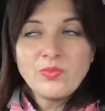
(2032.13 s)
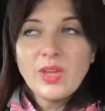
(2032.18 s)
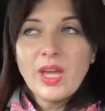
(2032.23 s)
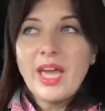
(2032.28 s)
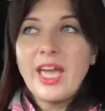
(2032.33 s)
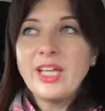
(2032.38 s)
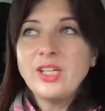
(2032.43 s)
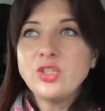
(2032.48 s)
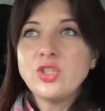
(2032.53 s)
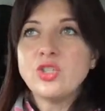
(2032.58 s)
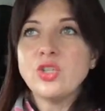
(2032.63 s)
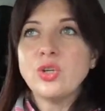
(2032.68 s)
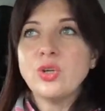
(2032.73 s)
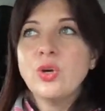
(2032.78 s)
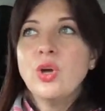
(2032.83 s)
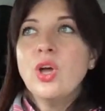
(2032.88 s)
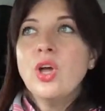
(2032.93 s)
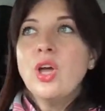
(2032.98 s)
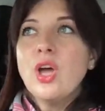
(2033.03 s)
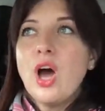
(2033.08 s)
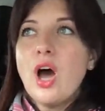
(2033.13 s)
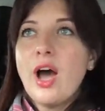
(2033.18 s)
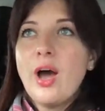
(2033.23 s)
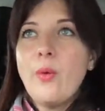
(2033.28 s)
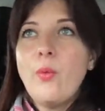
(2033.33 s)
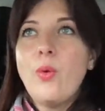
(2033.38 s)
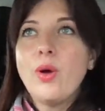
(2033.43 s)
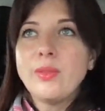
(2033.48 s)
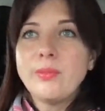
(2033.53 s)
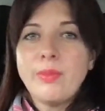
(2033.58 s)
into I
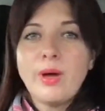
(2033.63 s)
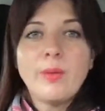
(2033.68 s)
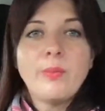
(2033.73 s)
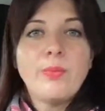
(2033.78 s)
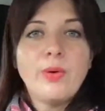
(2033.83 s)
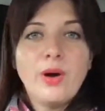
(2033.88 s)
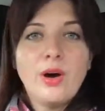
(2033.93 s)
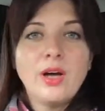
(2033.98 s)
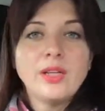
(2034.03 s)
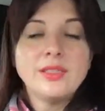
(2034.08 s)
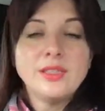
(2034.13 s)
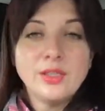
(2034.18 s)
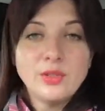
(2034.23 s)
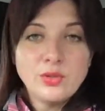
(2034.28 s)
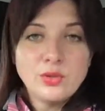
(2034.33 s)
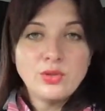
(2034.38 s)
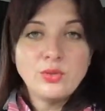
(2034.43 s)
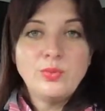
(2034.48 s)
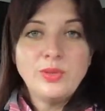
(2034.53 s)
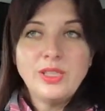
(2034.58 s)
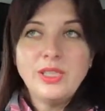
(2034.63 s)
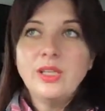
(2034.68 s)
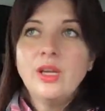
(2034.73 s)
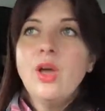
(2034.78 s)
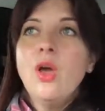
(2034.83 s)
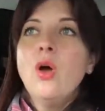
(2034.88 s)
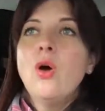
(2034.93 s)
want my partner to be,